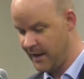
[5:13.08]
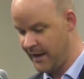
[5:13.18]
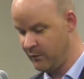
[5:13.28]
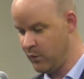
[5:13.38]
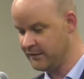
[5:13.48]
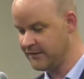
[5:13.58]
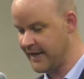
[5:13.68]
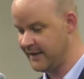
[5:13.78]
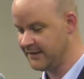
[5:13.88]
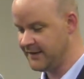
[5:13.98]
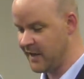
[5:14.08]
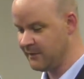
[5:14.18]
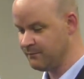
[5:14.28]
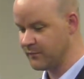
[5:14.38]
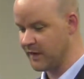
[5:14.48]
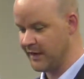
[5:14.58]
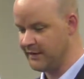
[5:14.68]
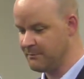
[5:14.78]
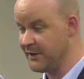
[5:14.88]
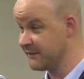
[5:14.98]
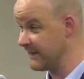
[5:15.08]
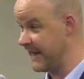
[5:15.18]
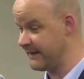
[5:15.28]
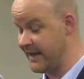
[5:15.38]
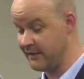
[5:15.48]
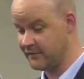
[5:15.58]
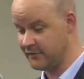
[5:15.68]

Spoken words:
And once that is done, it appears like that.